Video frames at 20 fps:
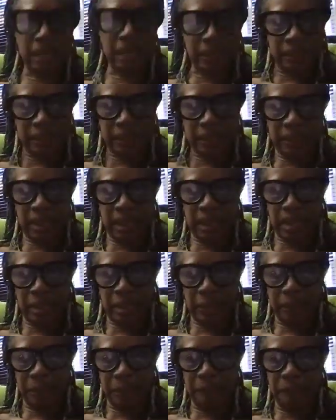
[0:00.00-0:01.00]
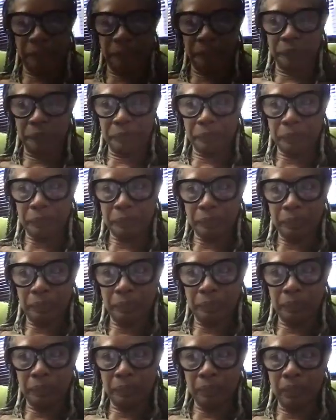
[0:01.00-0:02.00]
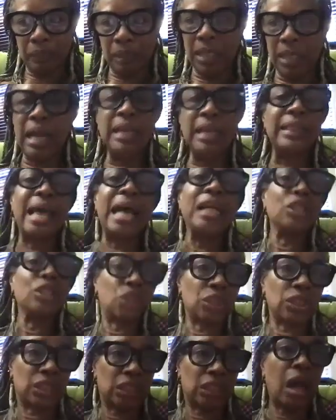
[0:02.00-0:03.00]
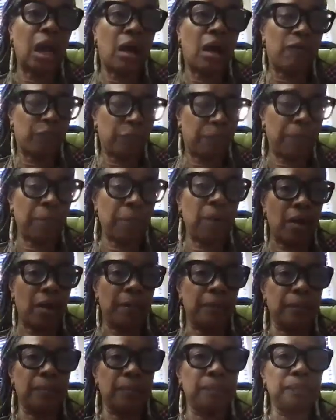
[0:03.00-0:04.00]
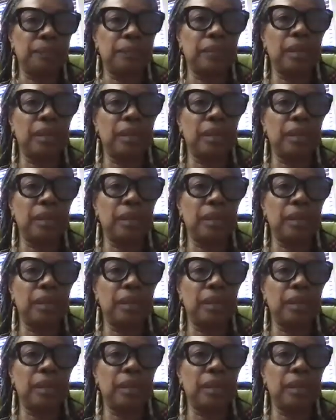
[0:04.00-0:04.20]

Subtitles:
else. That should solve the problem.